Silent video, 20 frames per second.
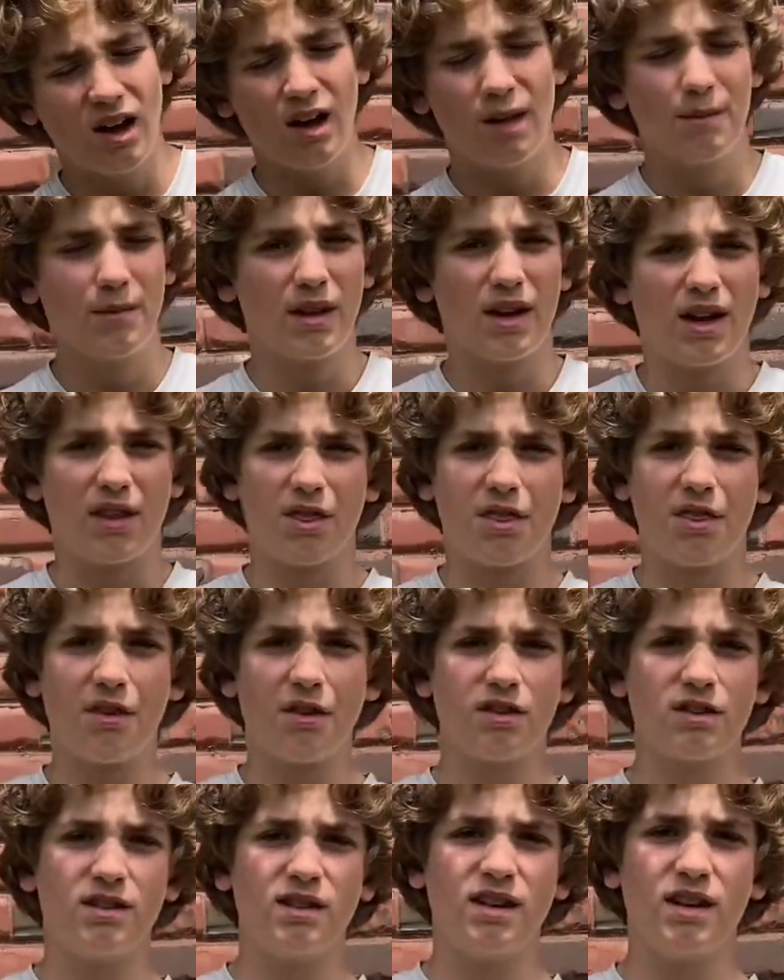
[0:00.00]
They got
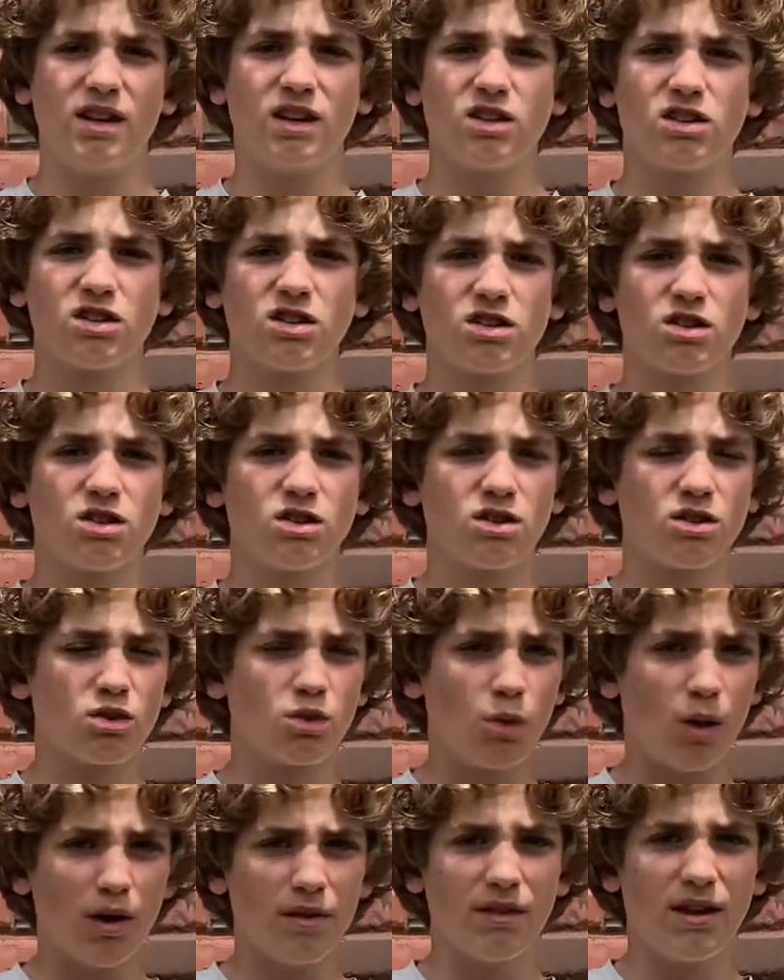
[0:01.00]
13-inch,
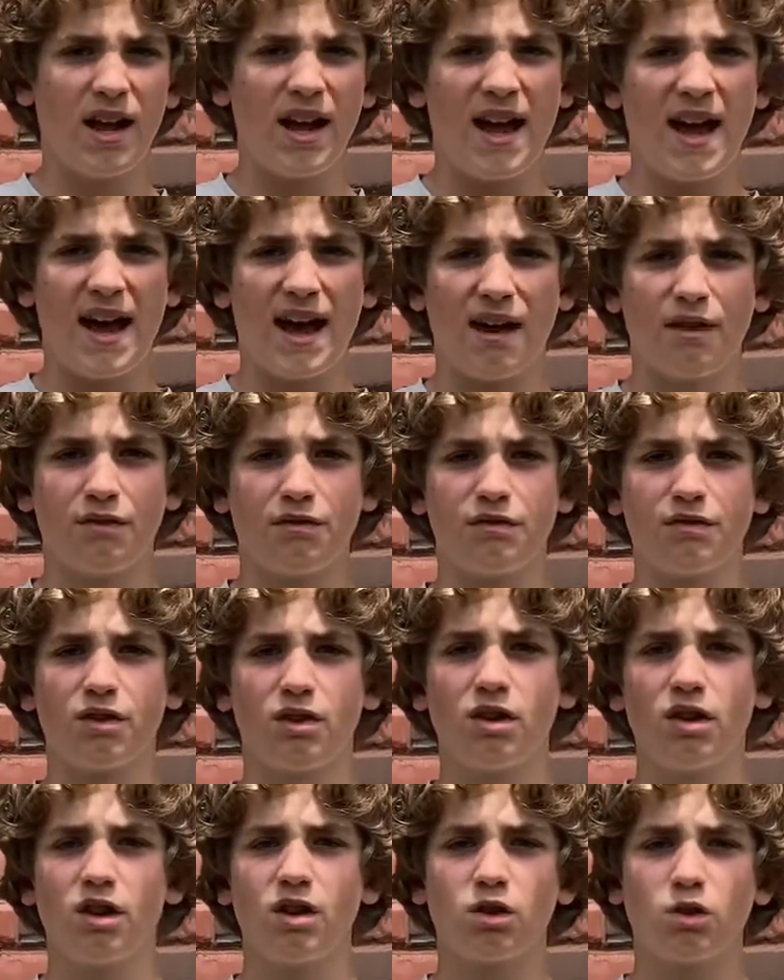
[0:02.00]

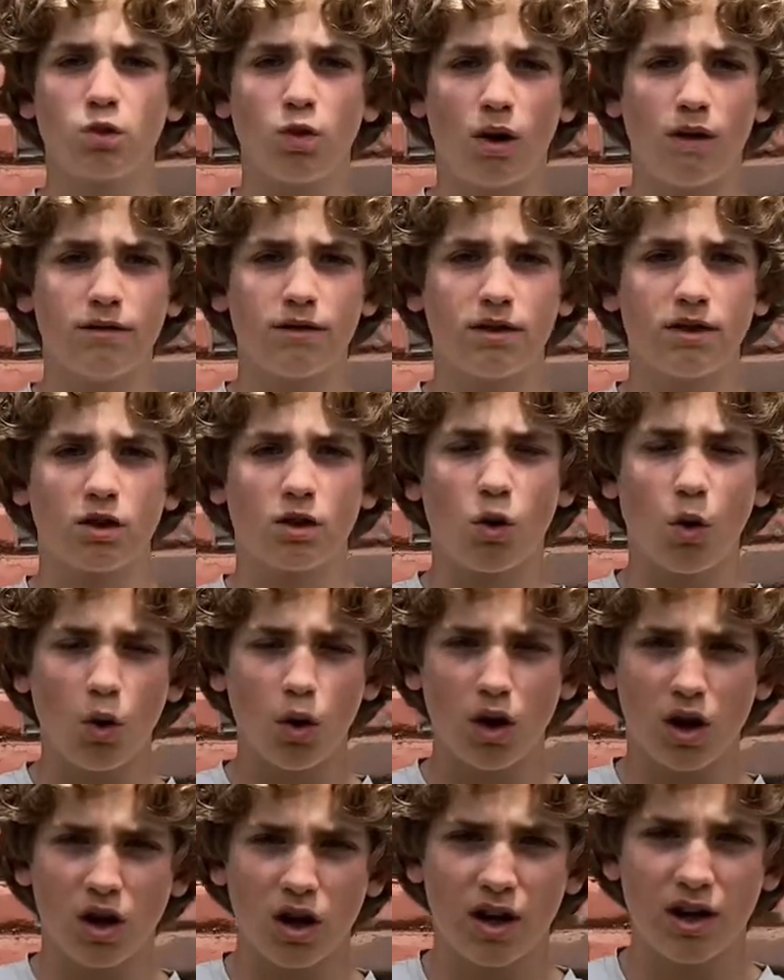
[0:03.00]
12.5, 12
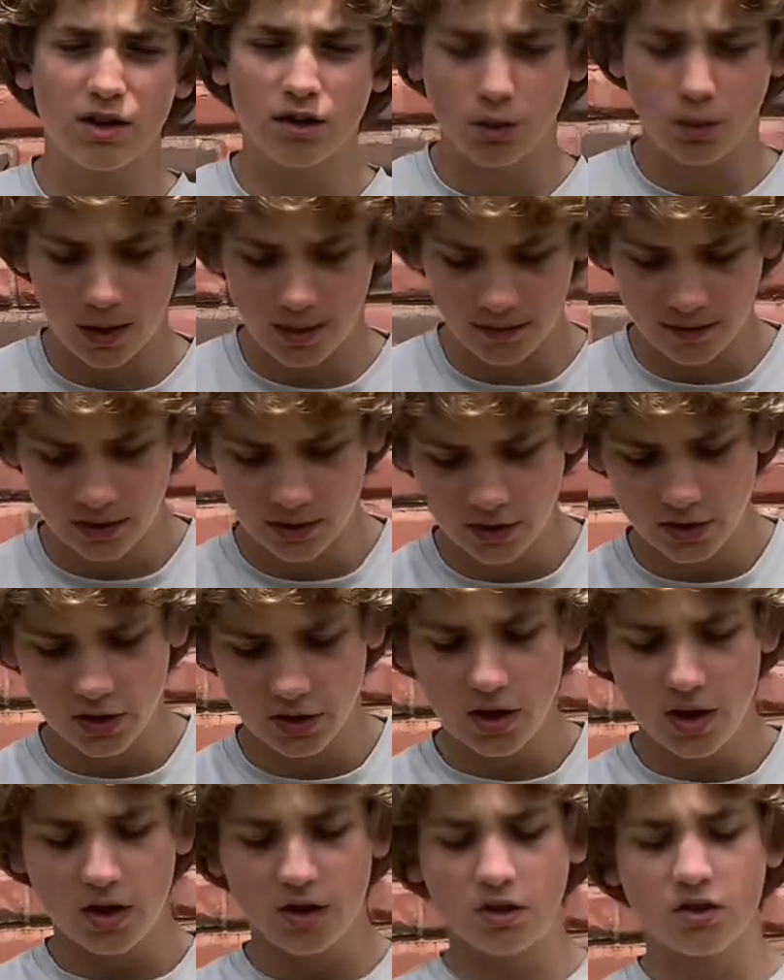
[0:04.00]
1/4, and 12-inch.
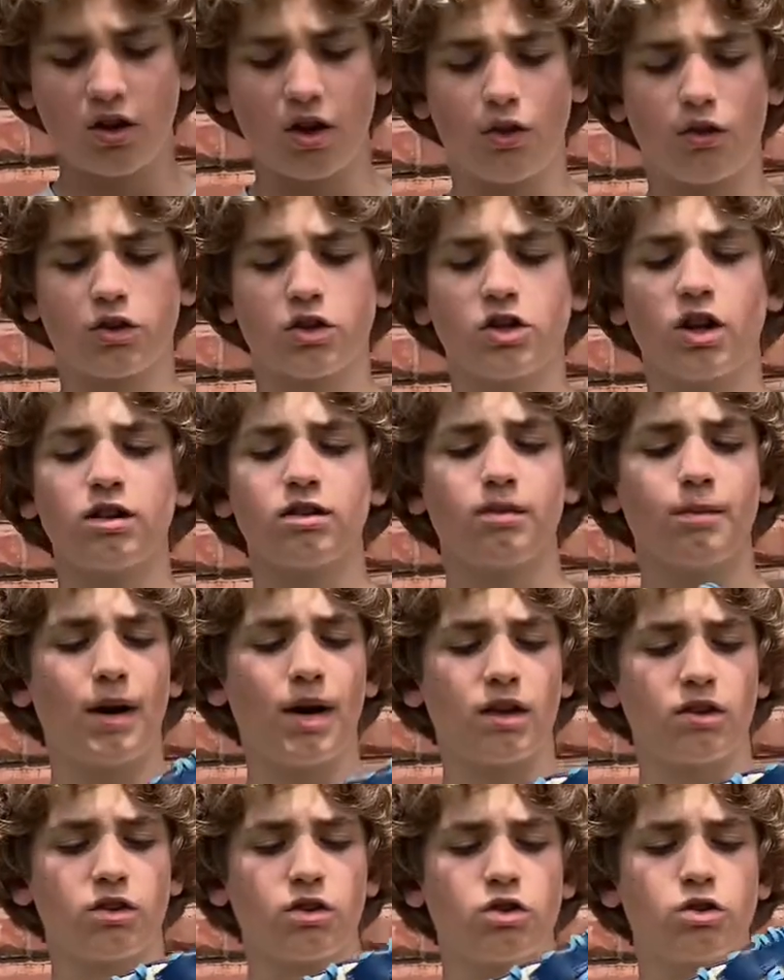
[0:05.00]
So there's tons of
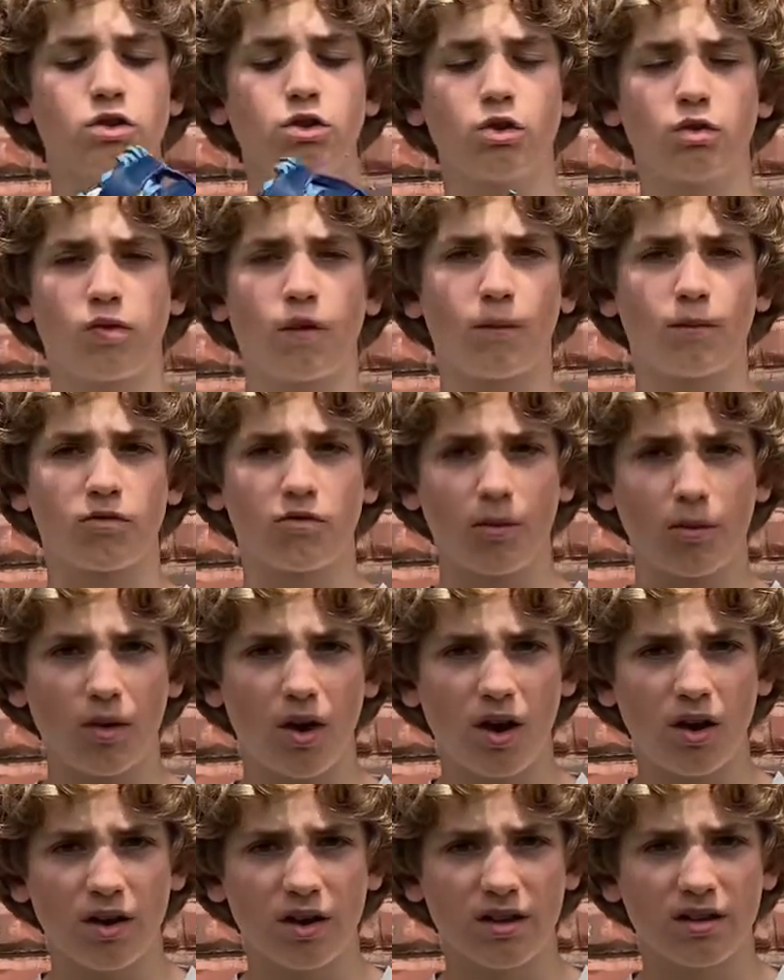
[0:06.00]
models to choose from
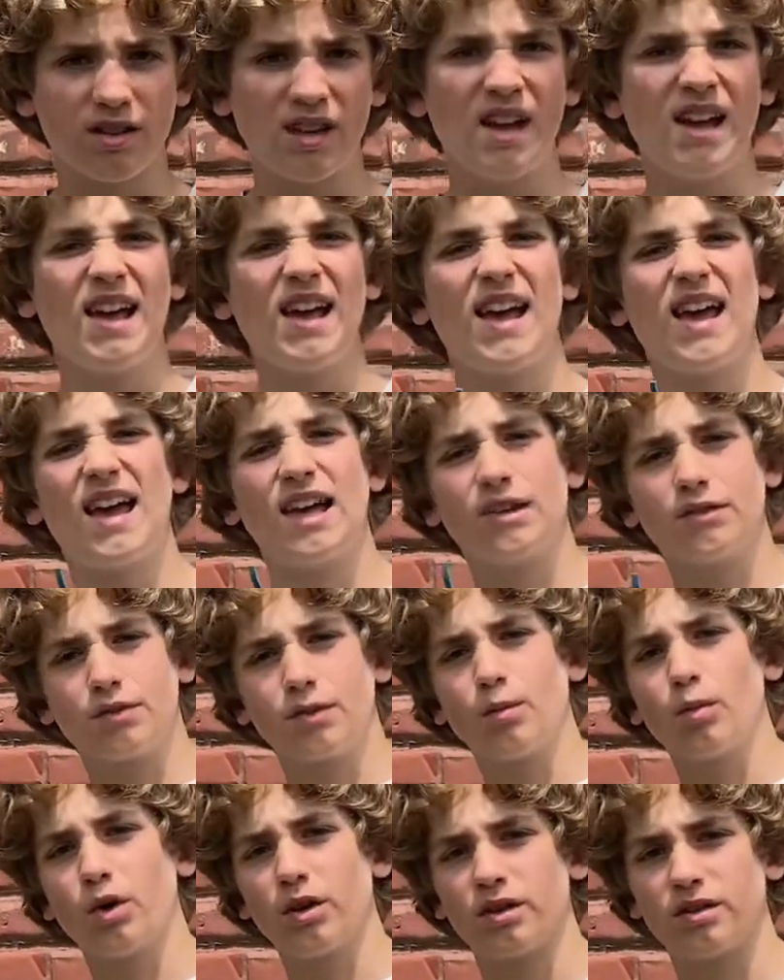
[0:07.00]
Rawlings and
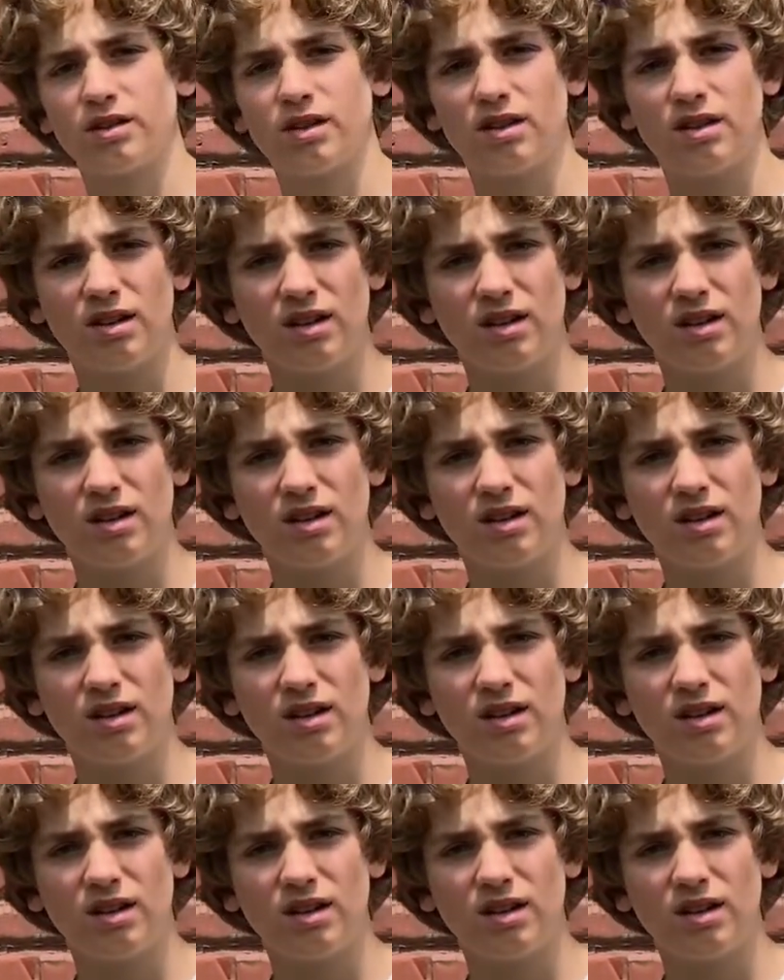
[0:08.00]
from Wilson.